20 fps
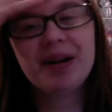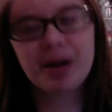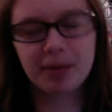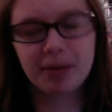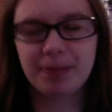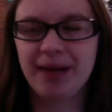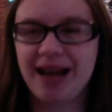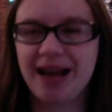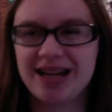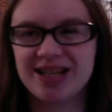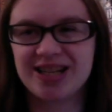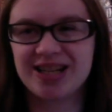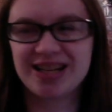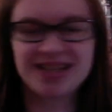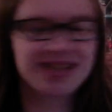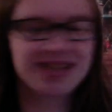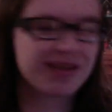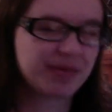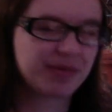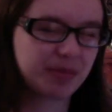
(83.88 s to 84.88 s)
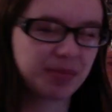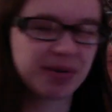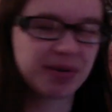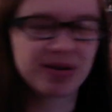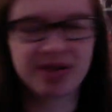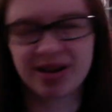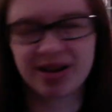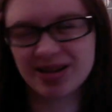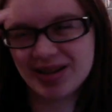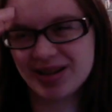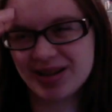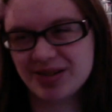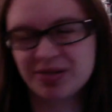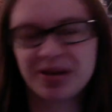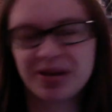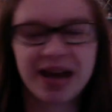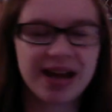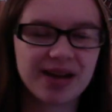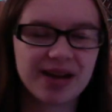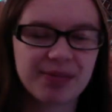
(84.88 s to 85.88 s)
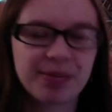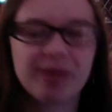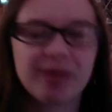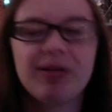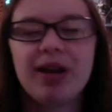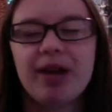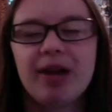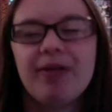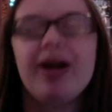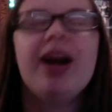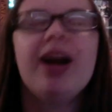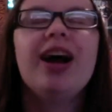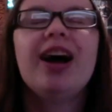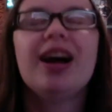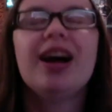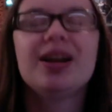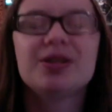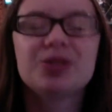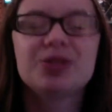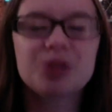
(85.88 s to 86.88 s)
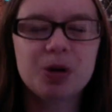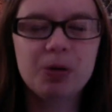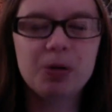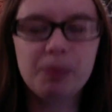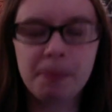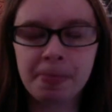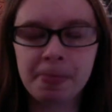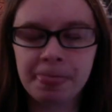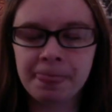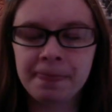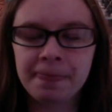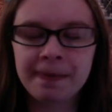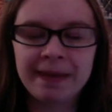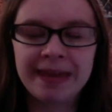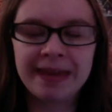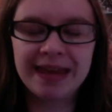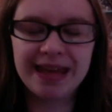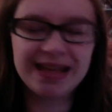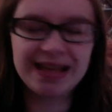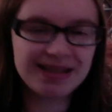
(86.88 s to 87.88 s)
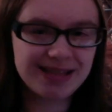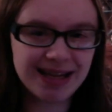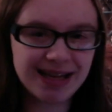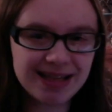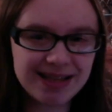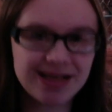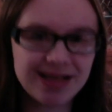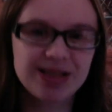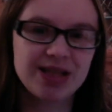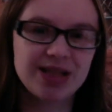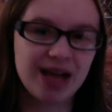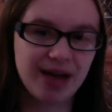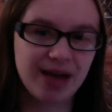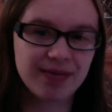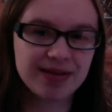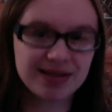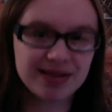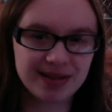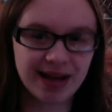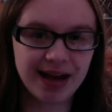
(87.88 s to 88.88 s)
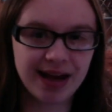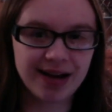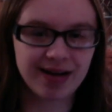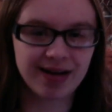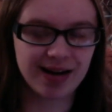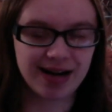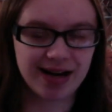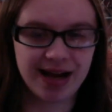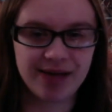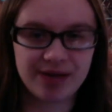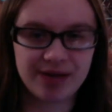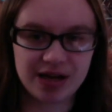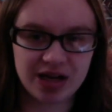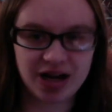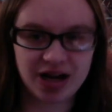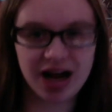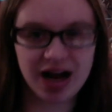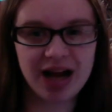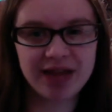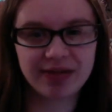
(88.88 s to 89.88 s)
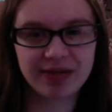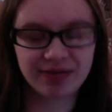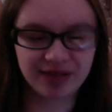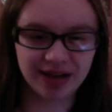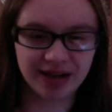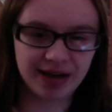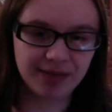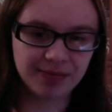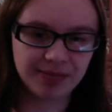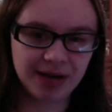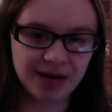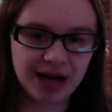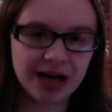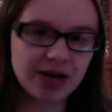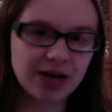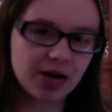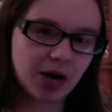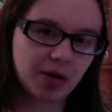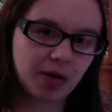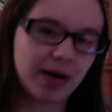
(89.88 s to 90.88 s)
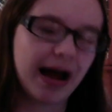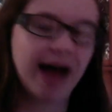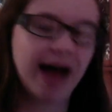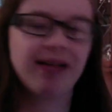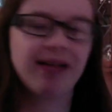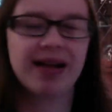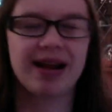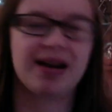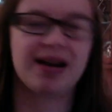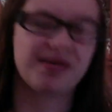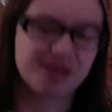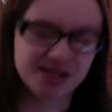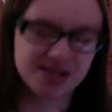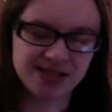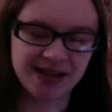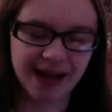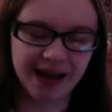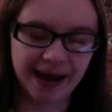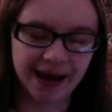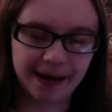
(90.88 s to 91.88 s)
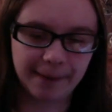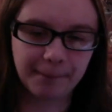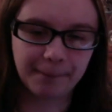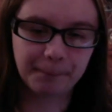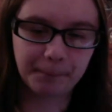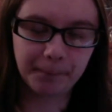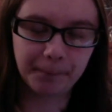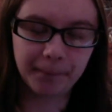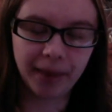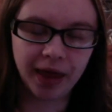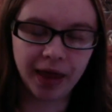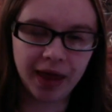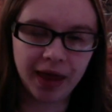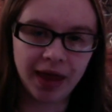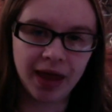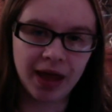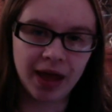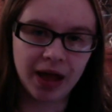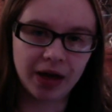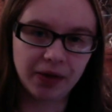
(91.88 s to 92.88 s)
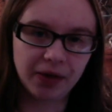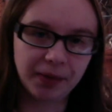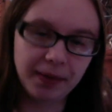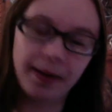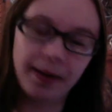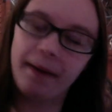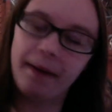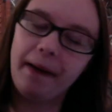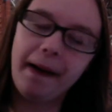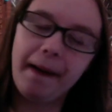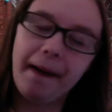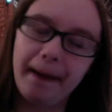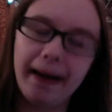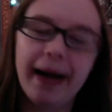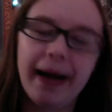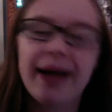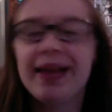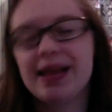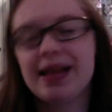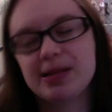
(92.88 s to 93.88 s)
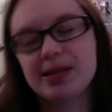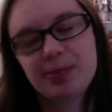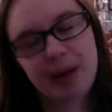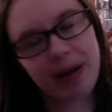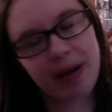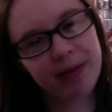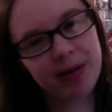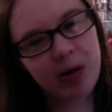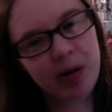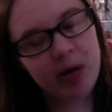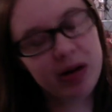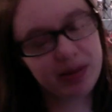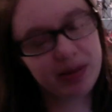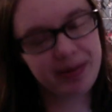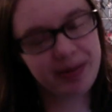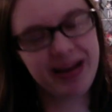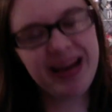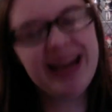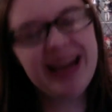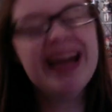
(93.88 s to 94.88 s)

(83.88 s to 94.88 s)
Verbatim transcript: or Passion as it would be translated to kind of, but whatever. So his test is to have this lighter and have it not, the flame not go out. And I'm just like, do you know how hard that's probably going to be?